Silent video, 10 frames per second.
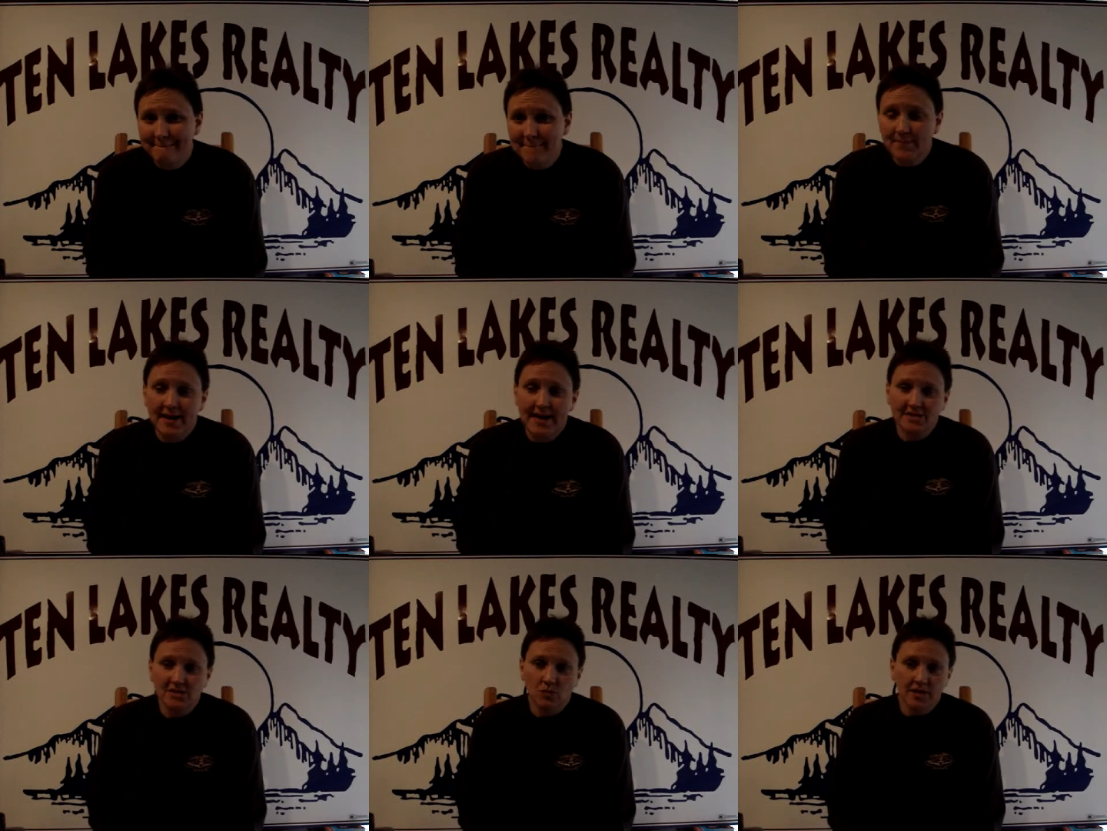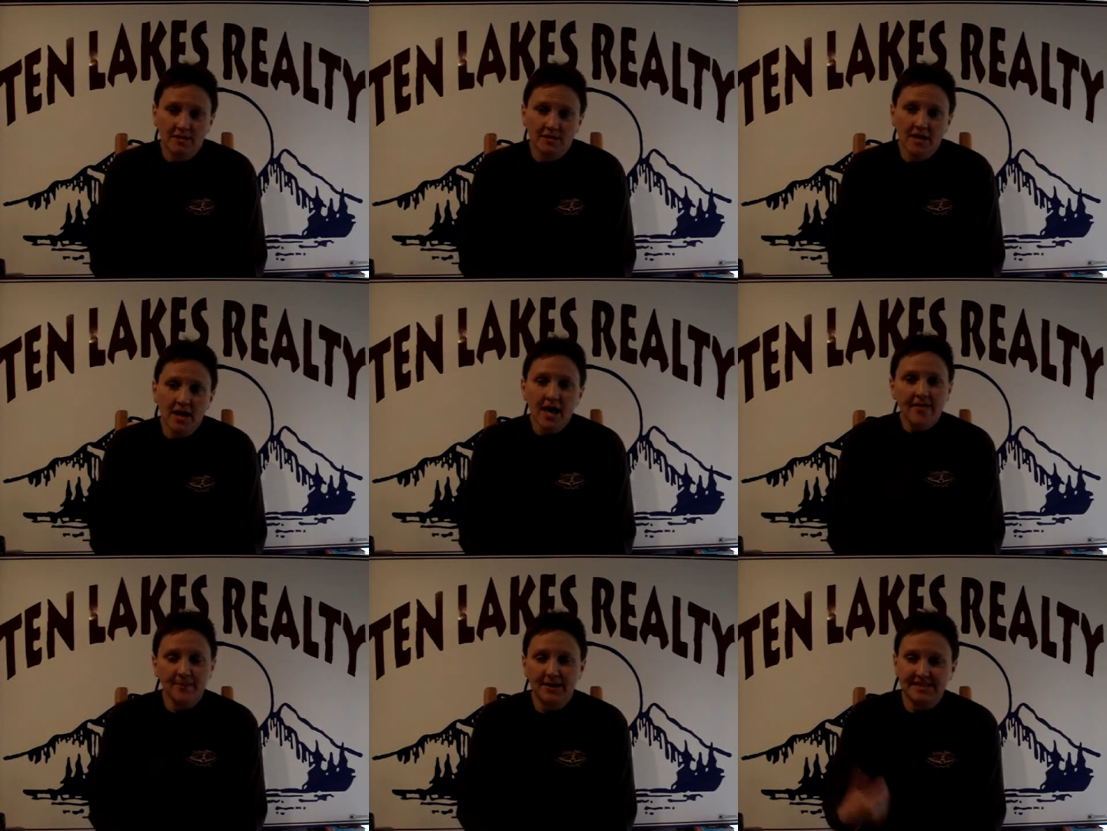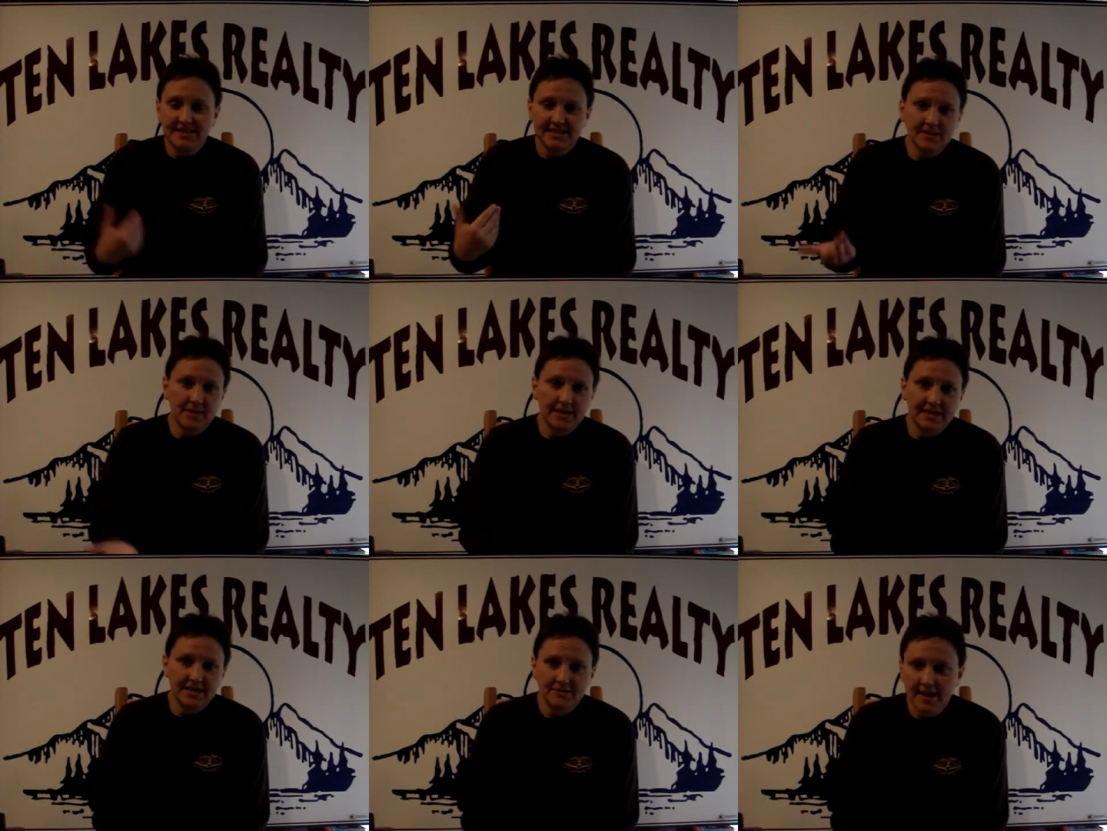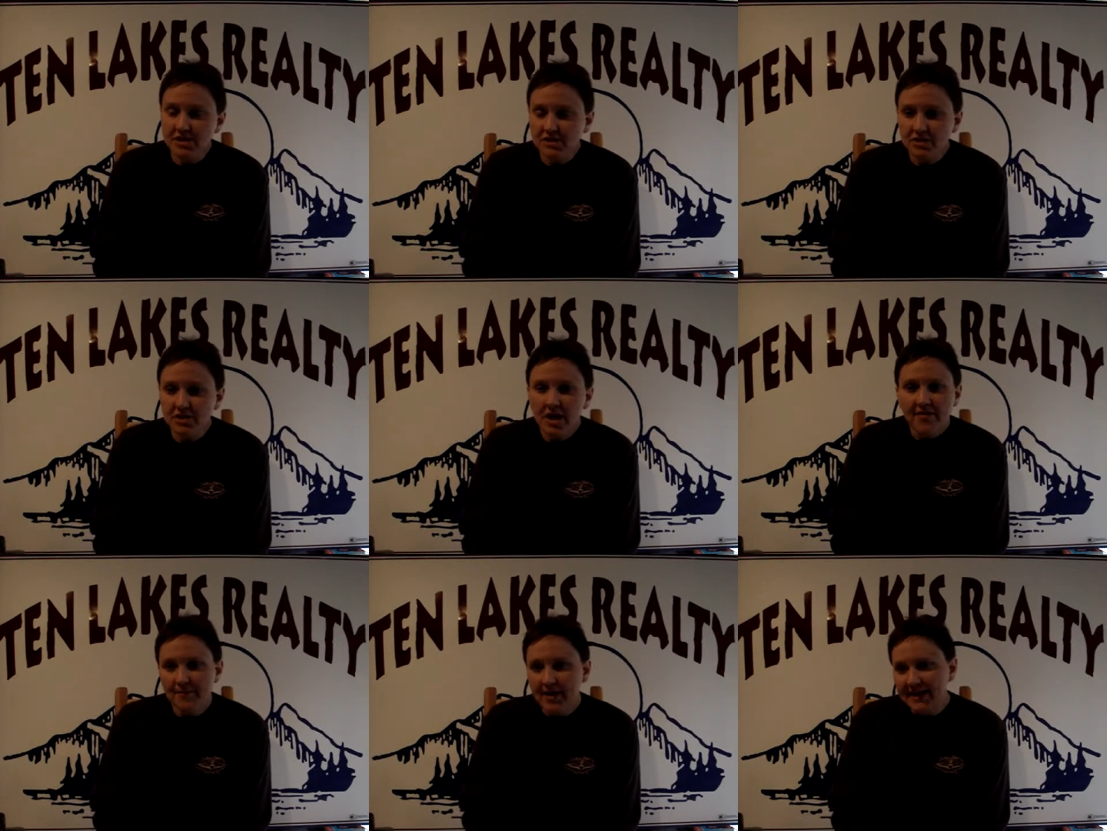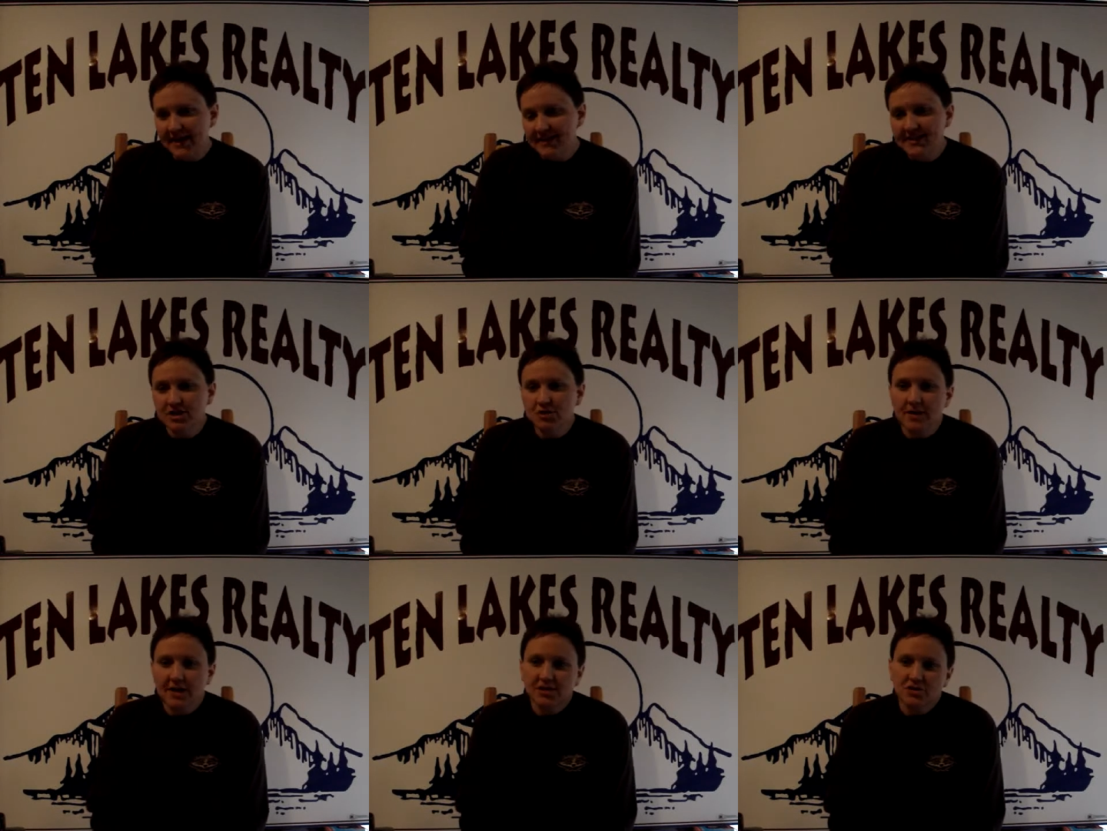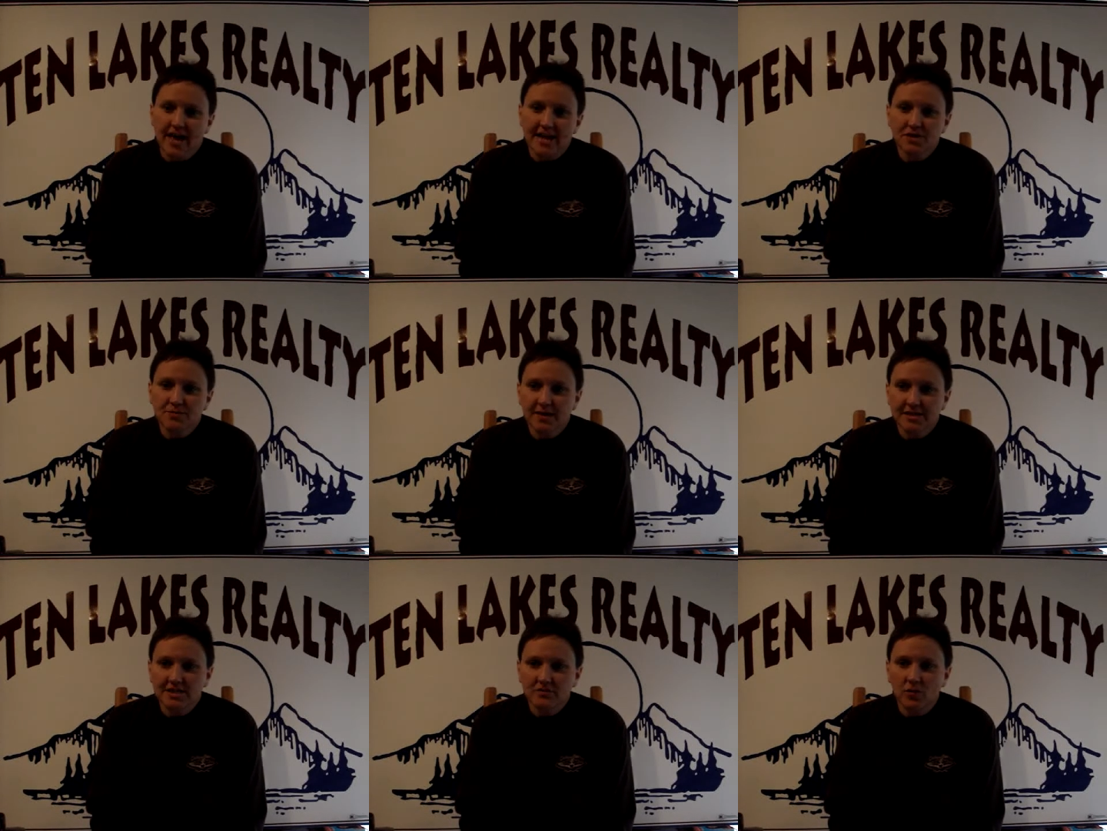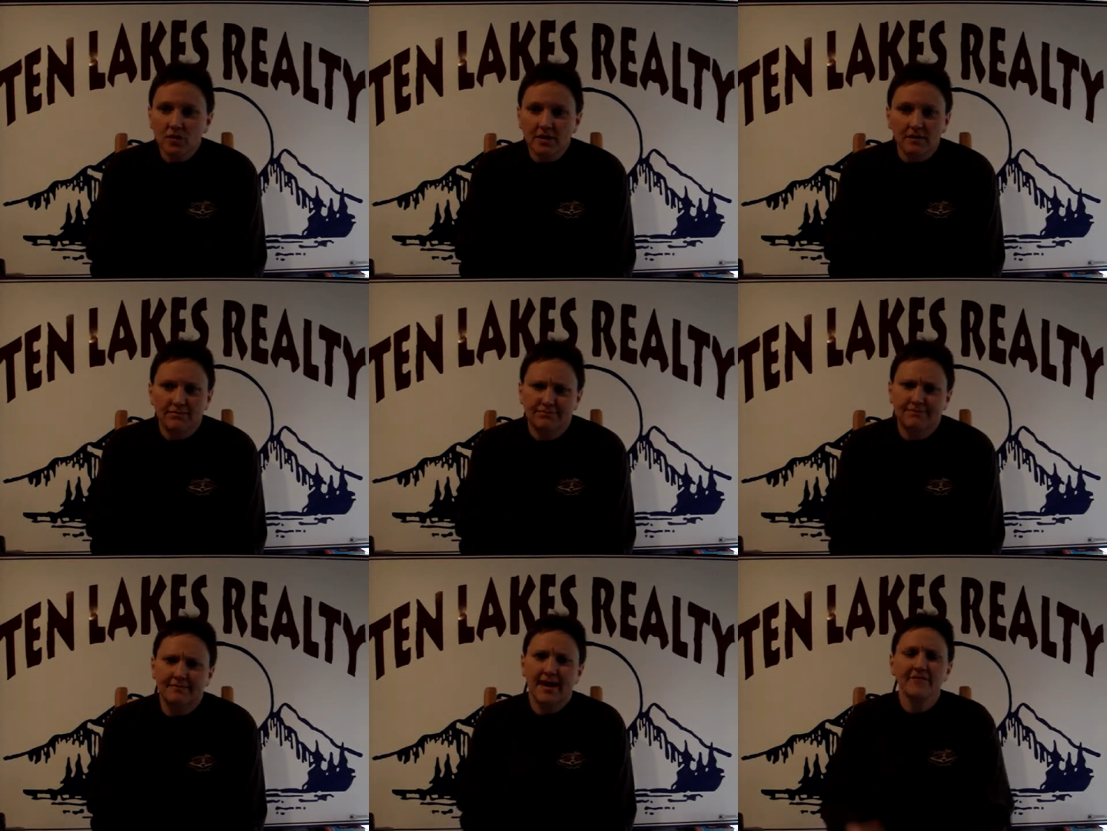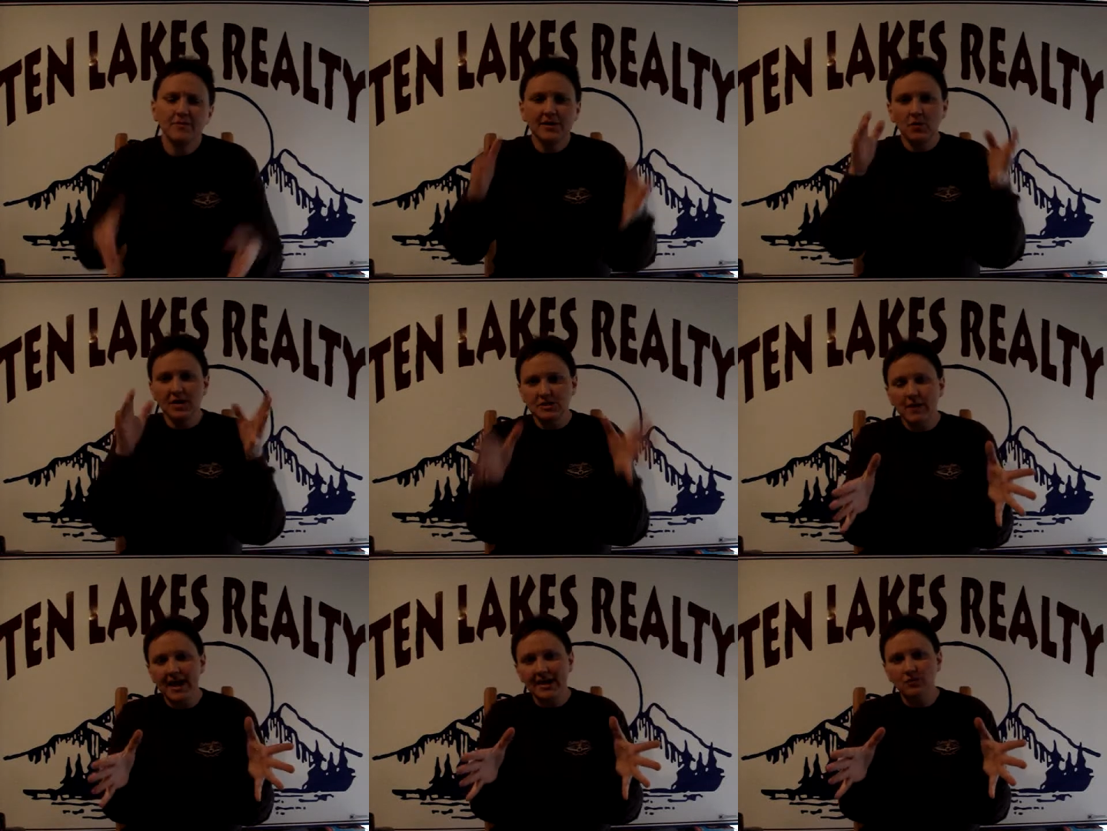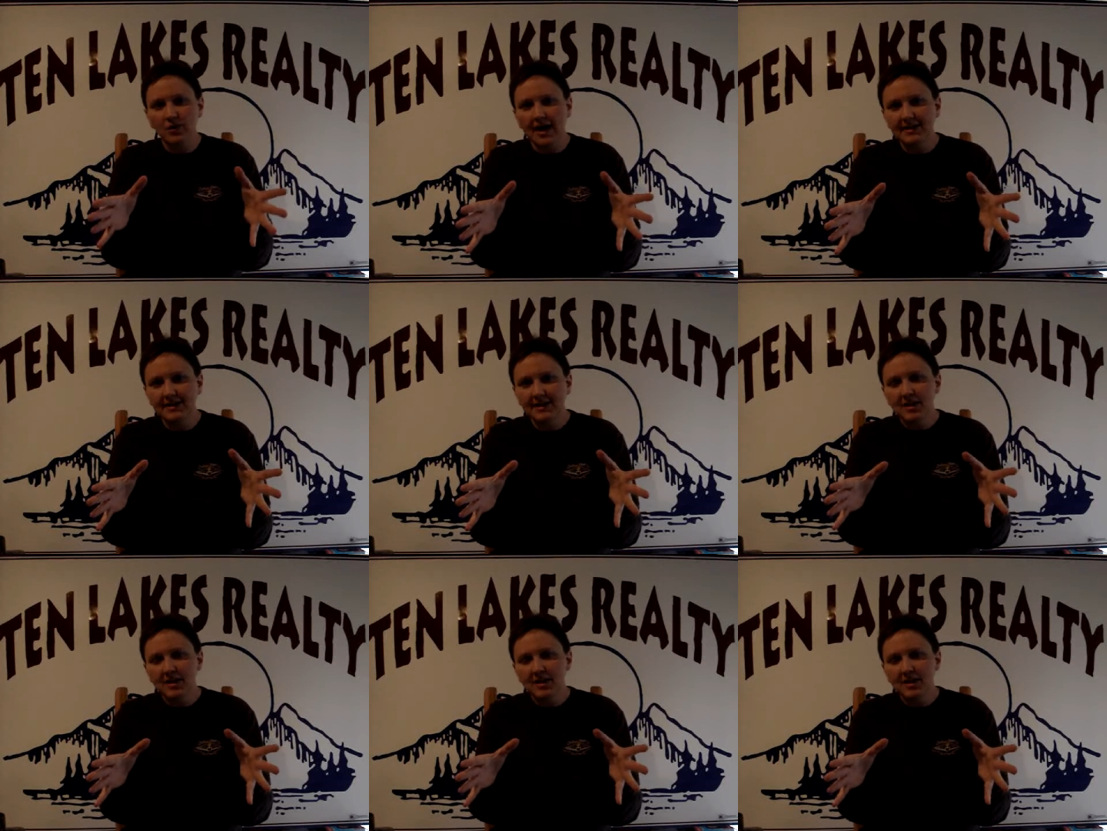They might ask the realtor. They might send somebody in to measure. They might get this inspection or that inspection. Well, everybody wants paid, right?